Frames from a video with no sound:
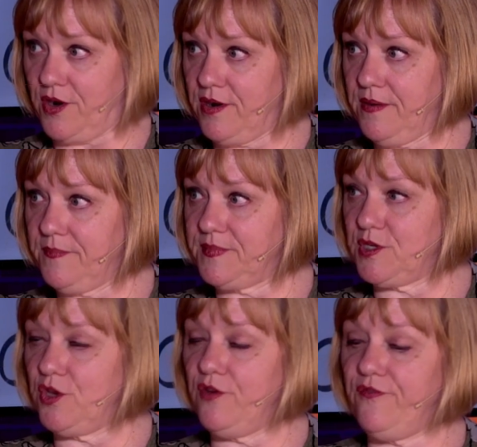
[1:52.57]
no.
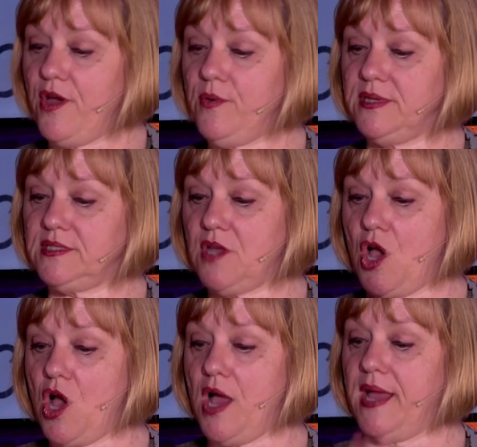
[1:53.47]
So you focus
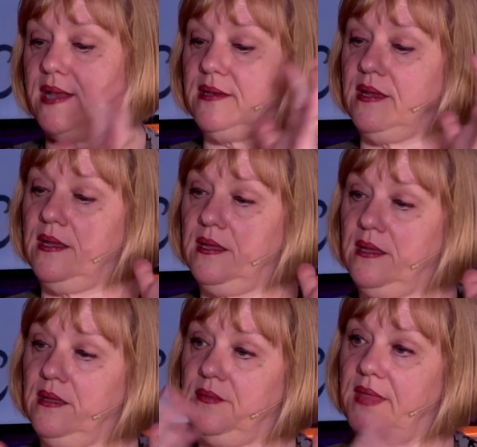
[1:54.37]
on
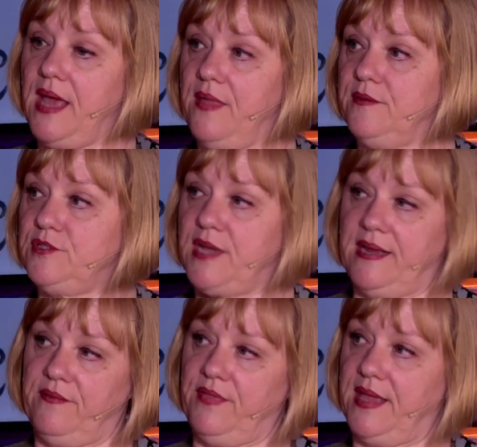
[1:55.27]
the other
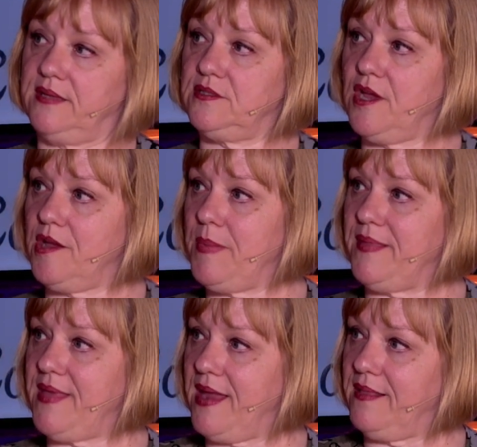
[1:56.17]
side of things. Talk about that a